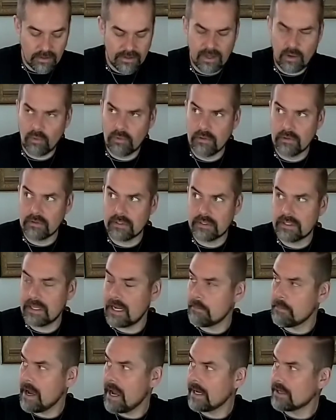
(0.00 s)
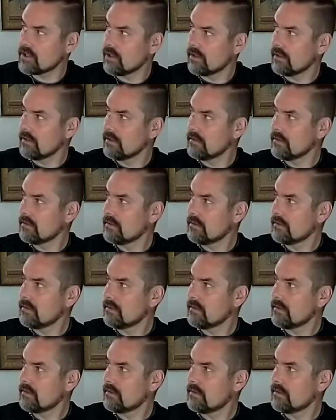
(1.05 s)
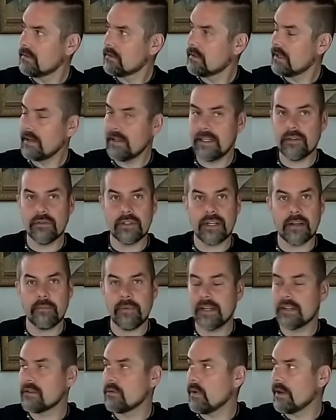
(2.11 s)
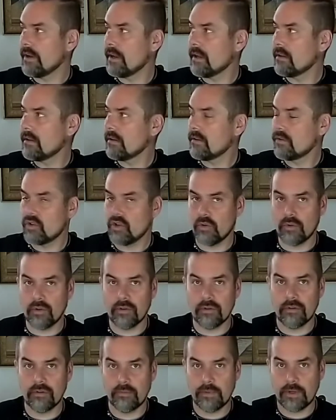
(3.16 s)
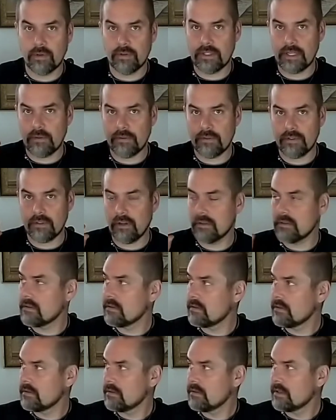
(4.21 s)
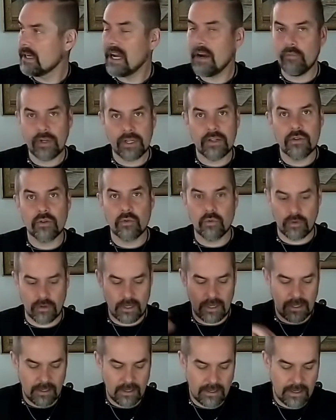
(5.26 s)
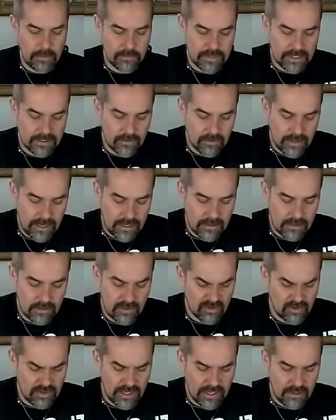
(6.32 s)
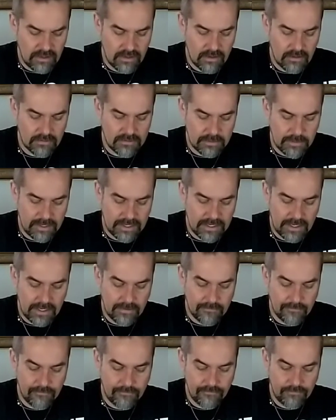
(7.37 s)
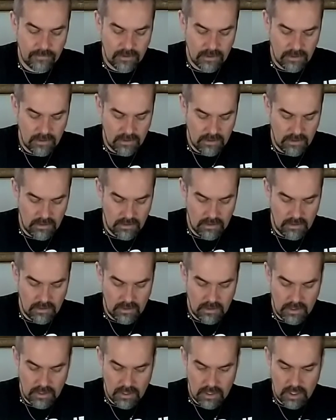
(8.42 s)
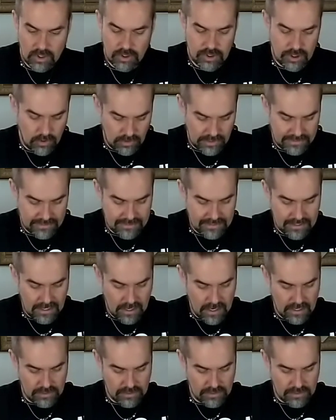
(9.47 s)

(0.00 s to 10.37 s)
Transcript: They all look the same, actually. I need to take a picture one day and show you, because now it's start. We need to do a update on that. Not today, some other day. So let's see now.